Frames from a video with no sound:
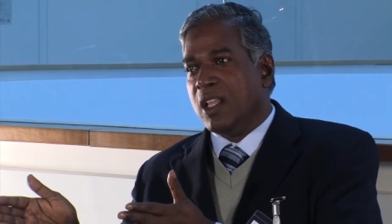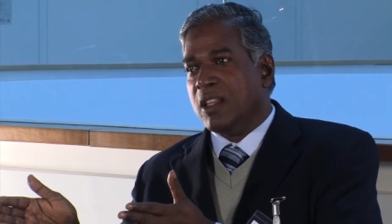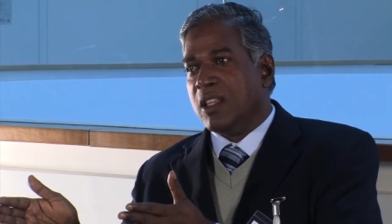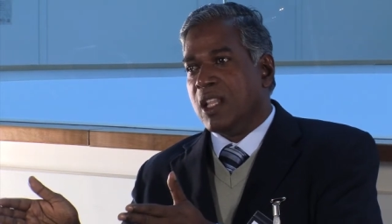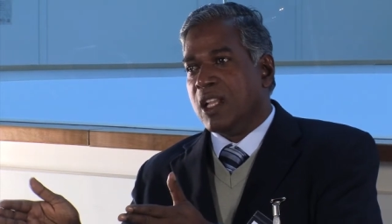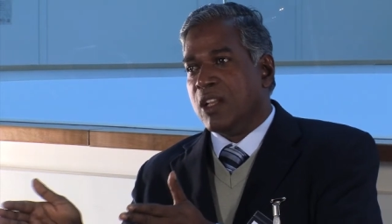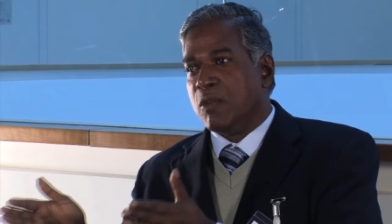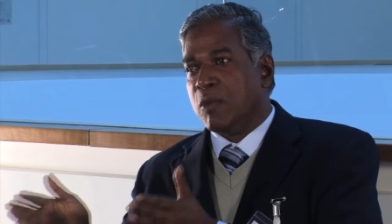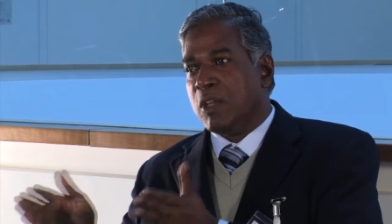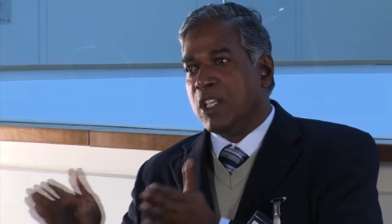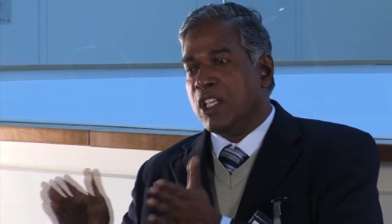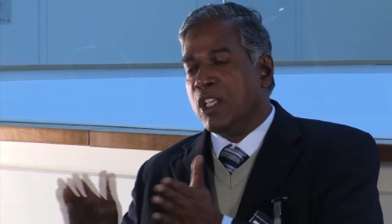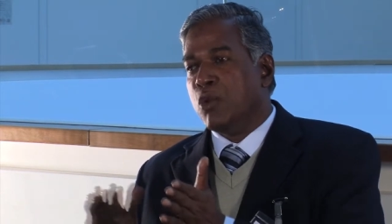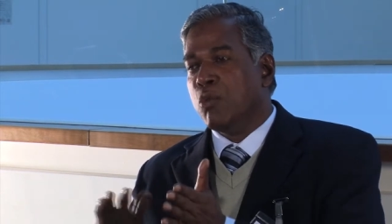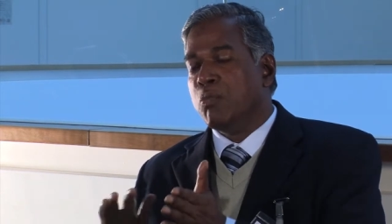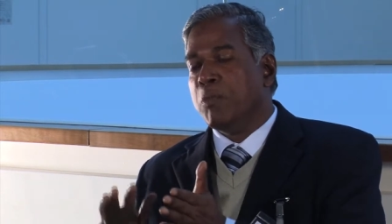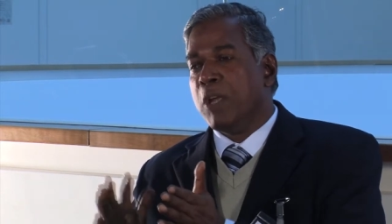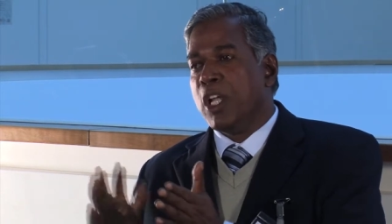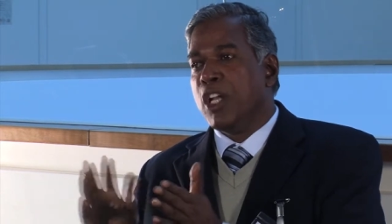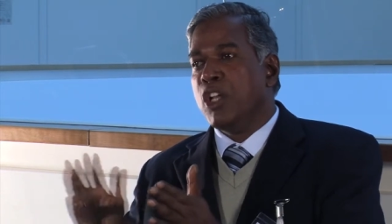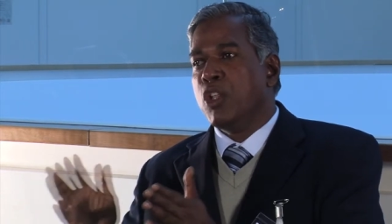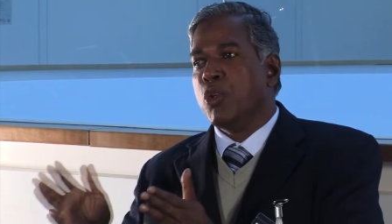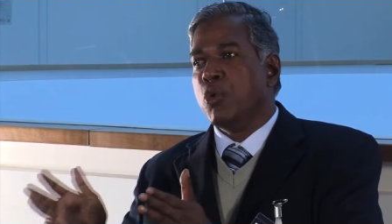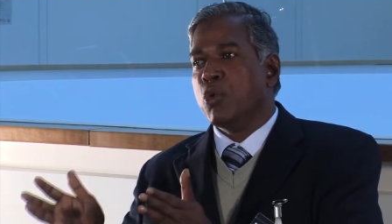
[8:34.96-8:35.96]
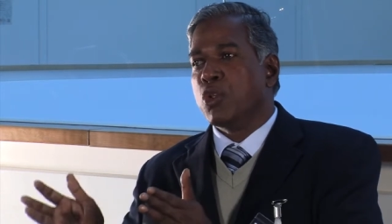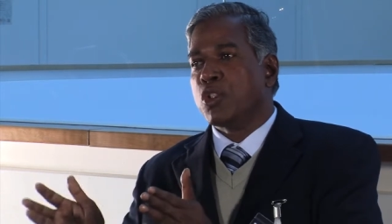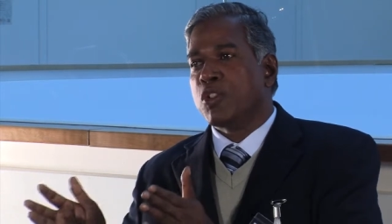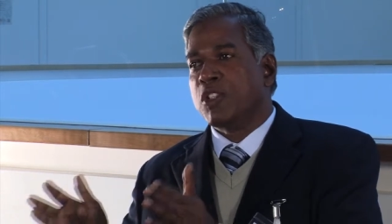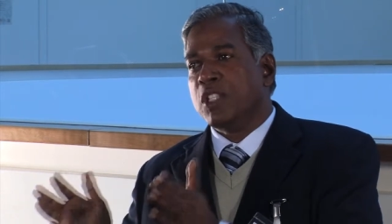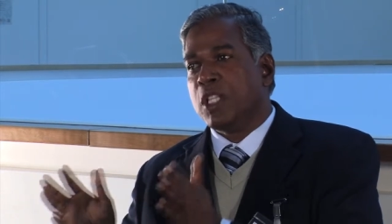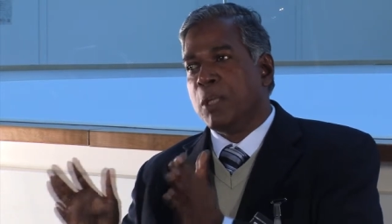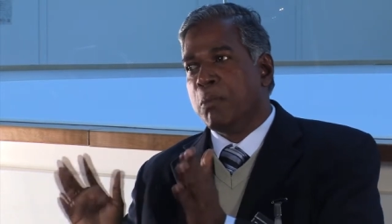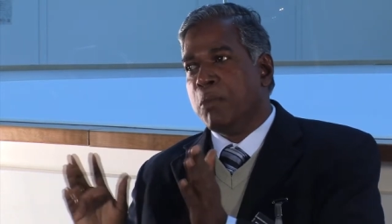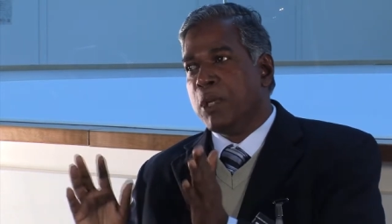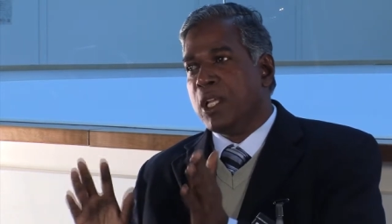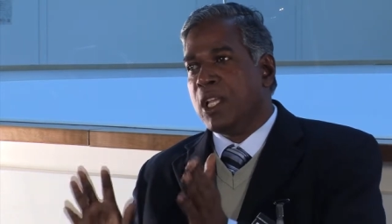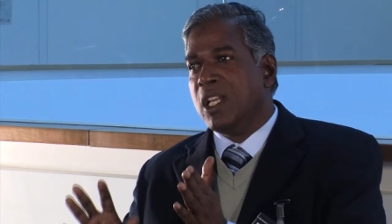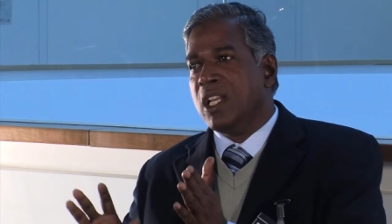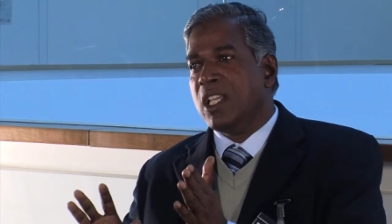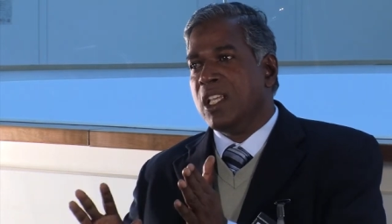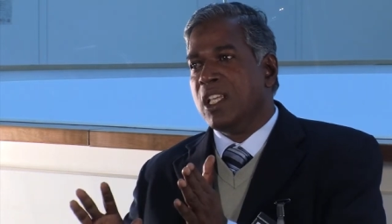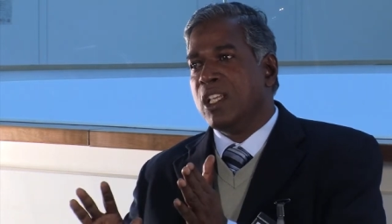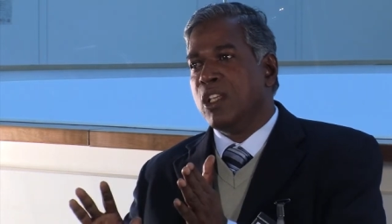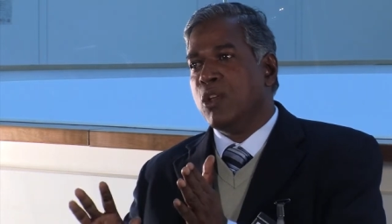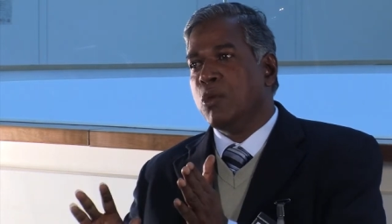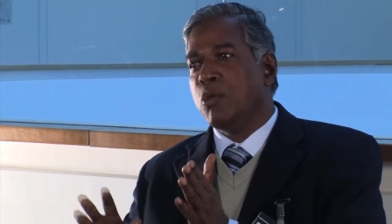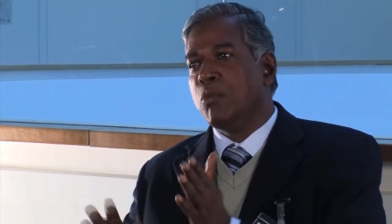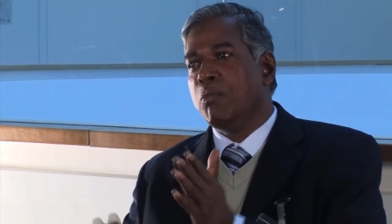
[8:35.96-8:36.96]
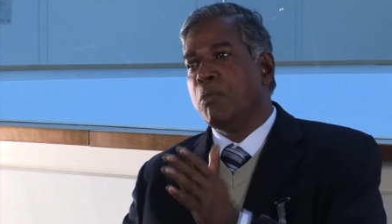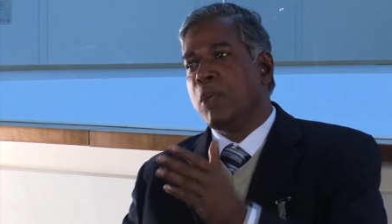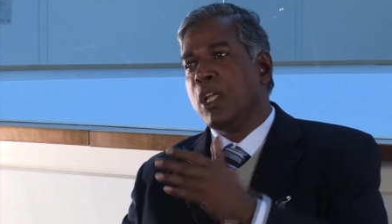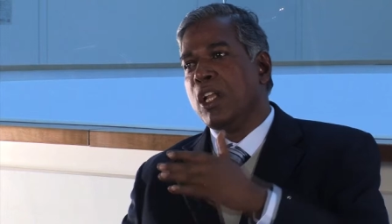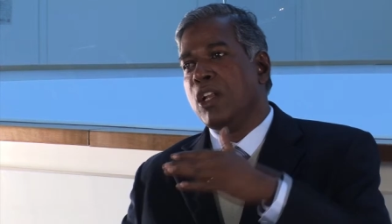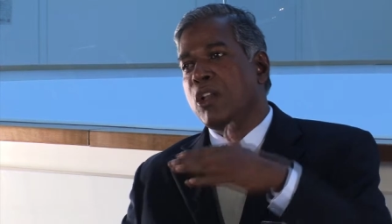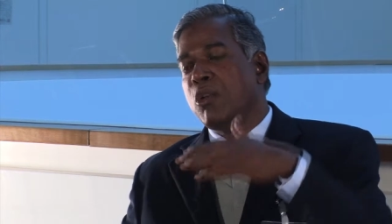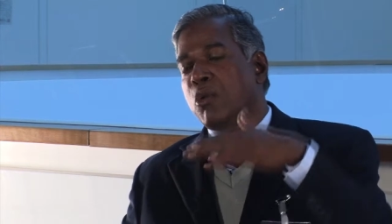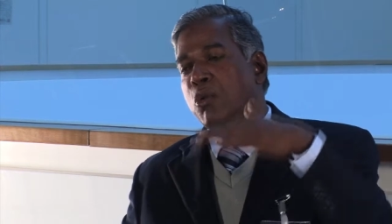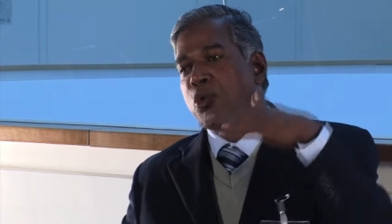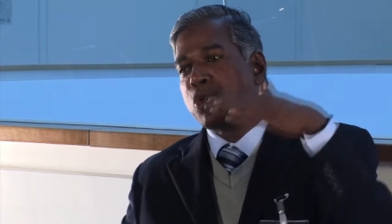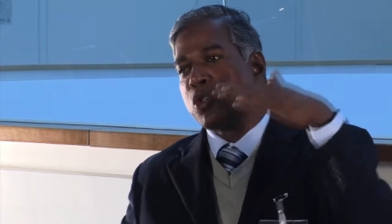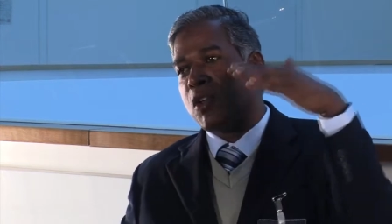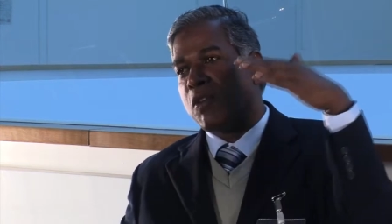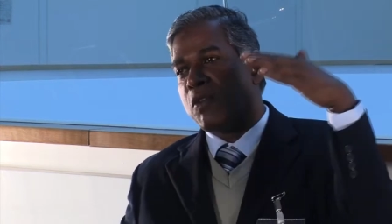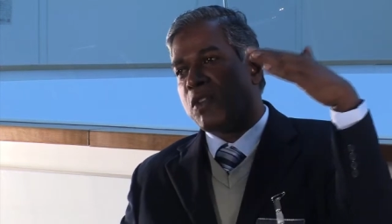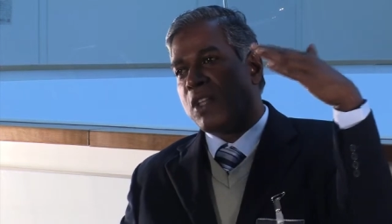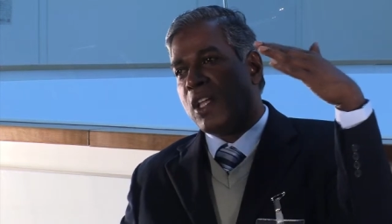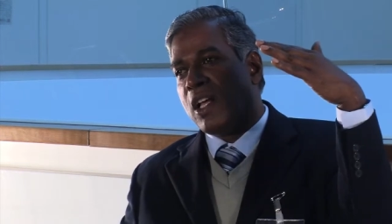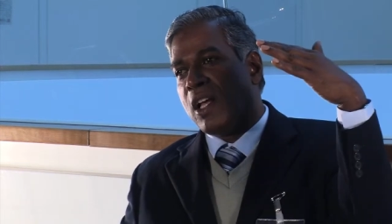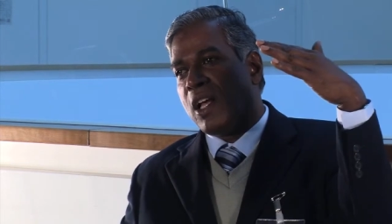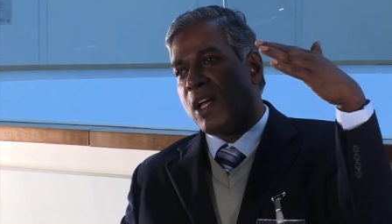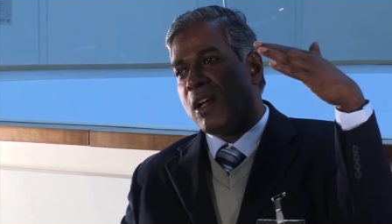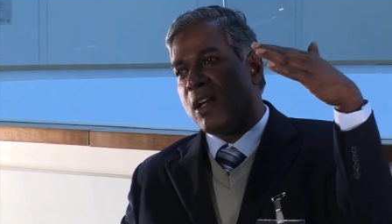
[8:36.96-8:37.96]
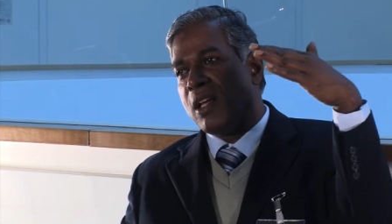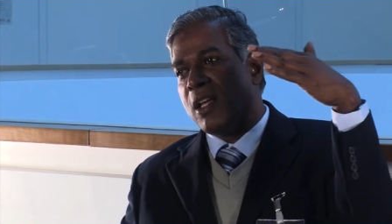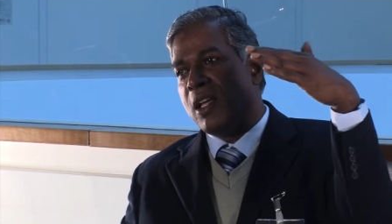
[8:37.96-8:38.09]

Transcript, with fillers: Then he made use, in the beginning he made use of the